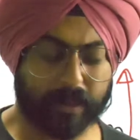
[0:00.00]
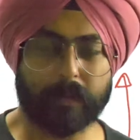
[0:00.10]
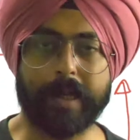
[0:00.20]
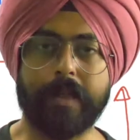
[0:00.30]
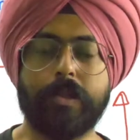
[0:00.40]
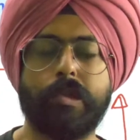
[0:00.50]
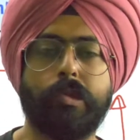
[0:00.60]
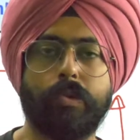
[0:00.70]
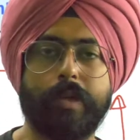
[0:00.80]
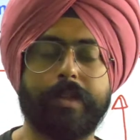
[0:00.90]
ways
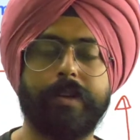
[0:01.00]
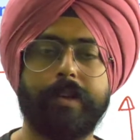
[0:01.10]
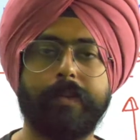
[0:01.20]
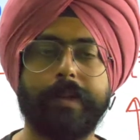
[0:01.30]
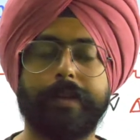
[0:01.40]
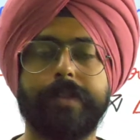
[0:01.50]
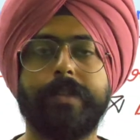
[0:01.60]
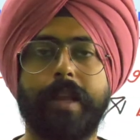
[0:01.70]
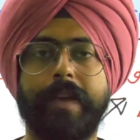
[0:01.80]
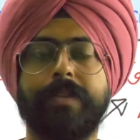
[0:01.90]
to ascertain whether this is
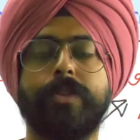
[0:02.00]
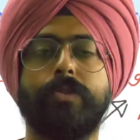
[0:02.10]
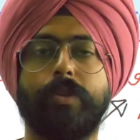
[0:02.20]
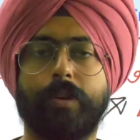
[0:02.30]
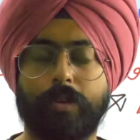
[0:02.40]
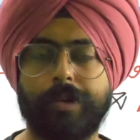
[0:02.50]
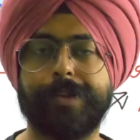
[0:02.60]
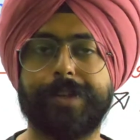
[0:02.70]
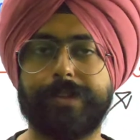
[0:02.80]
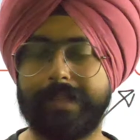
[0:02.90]
a live session or a
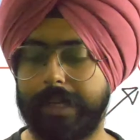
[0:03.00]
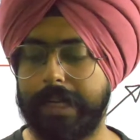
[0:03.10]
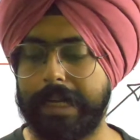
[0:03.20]
recorded session.